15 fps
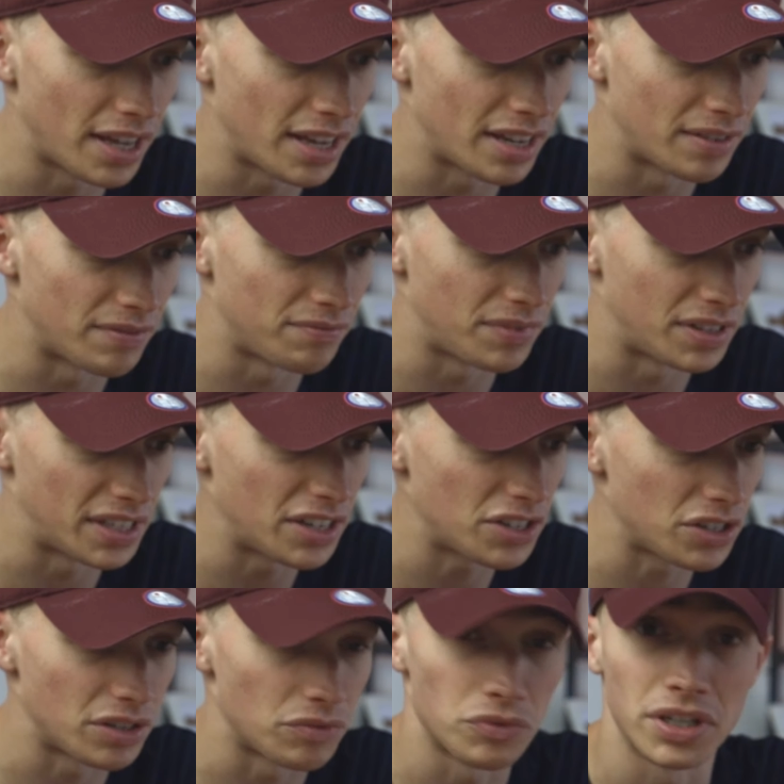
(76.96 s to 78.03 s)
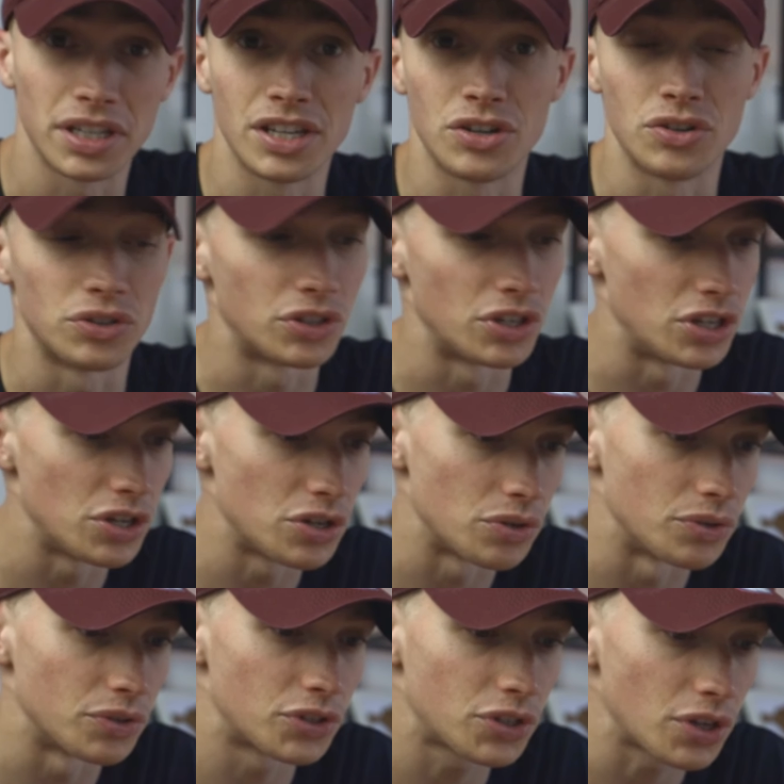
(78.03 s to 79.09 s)
that are essentially really good to
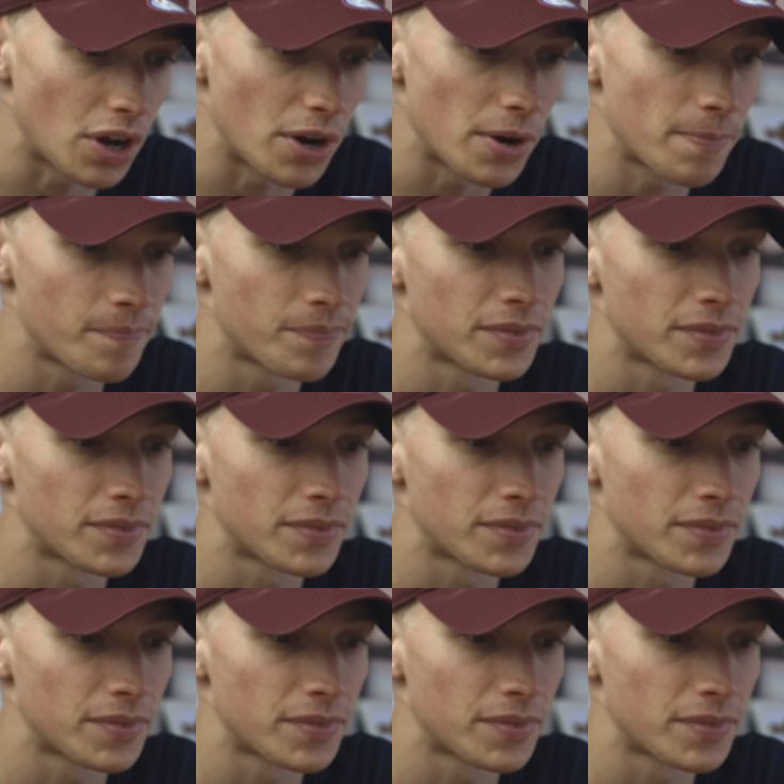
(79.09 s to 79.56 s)
use. So,